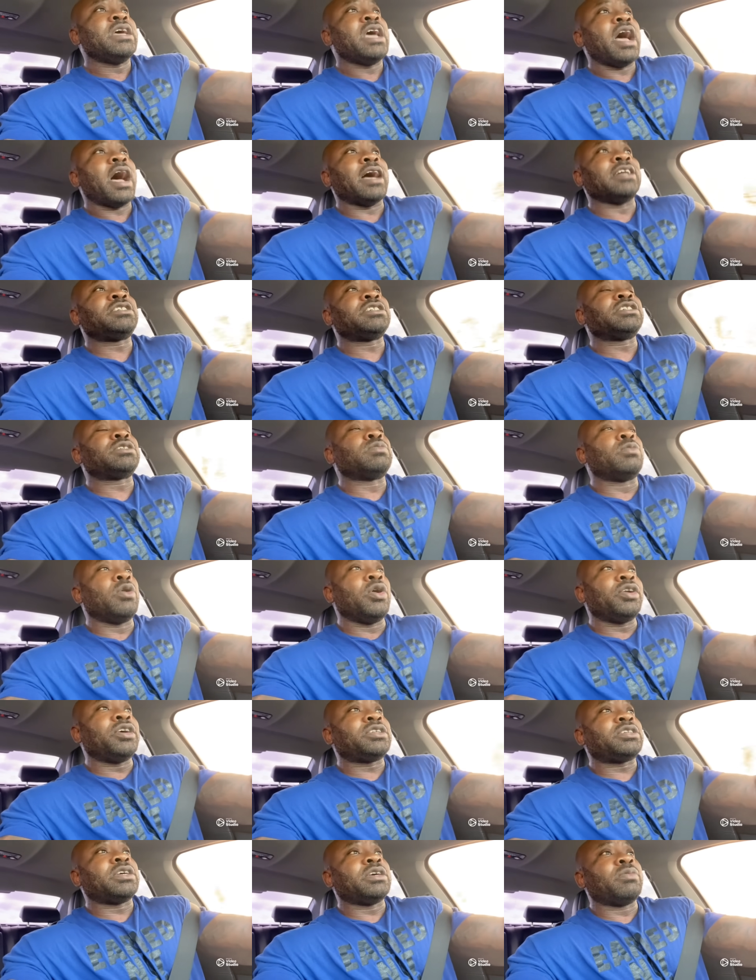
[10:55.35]
I just
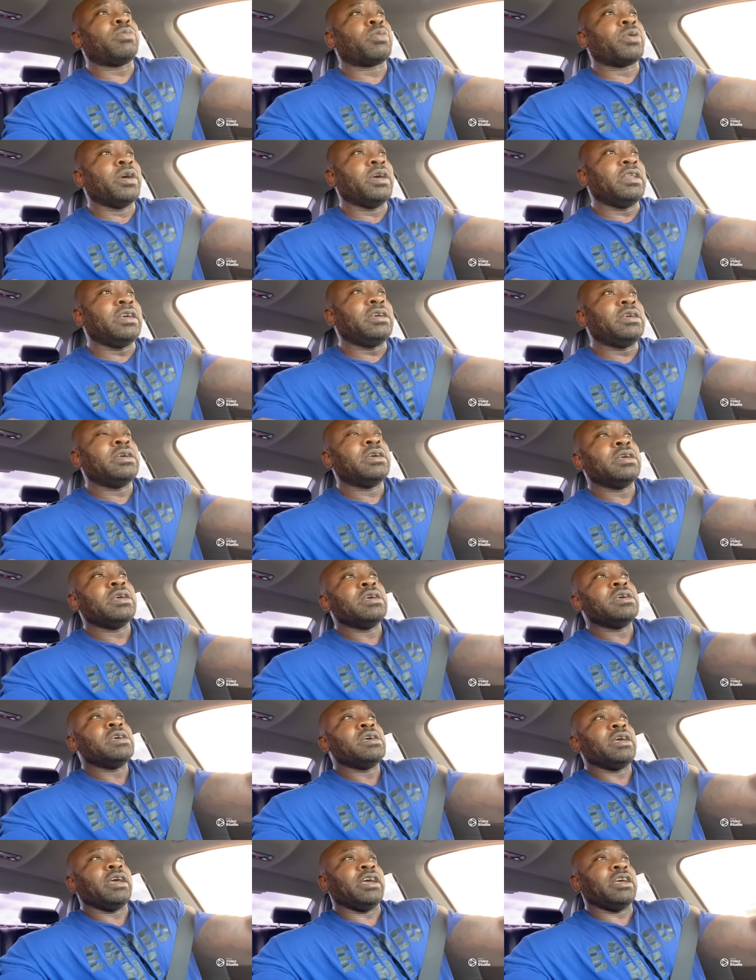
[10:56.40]
wanted to really
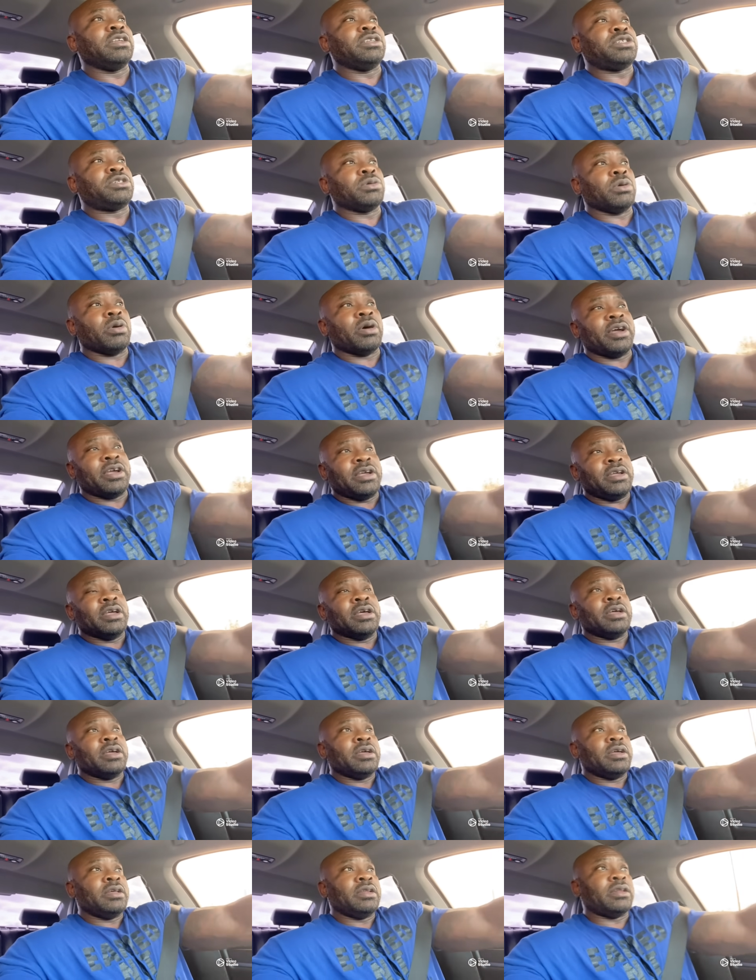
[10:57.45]
enjoy
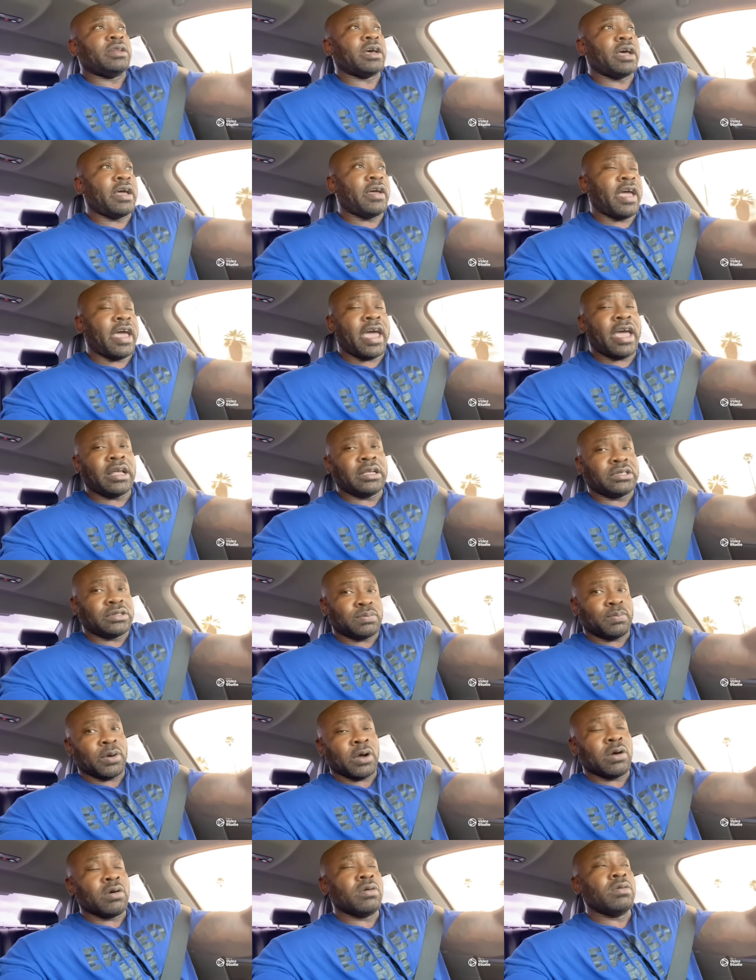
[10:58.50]
the
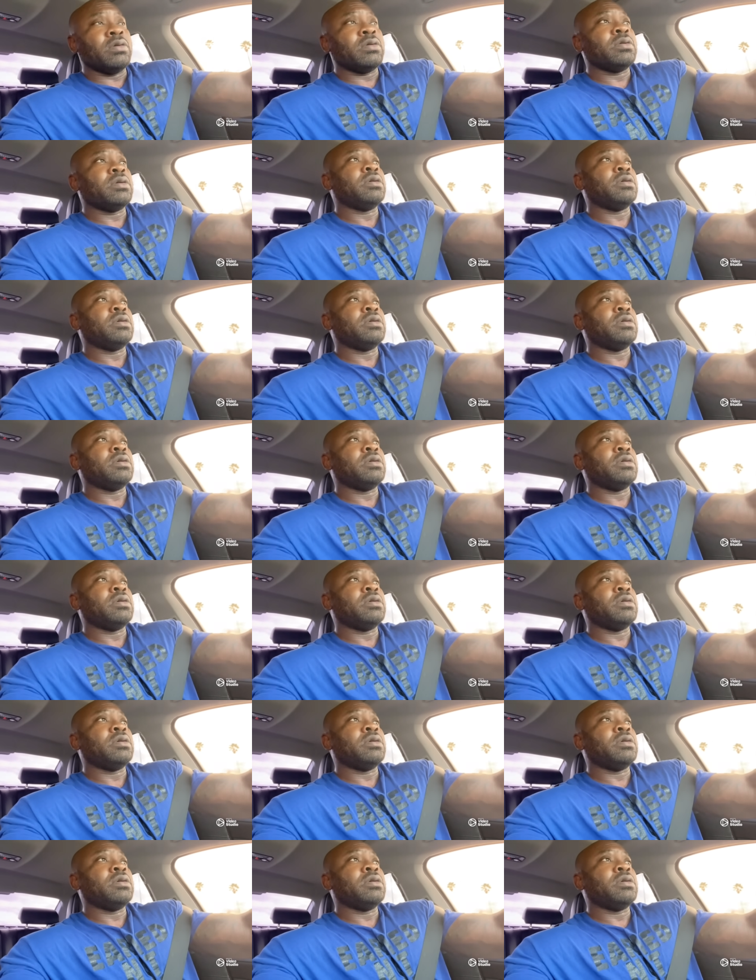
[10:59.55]
expo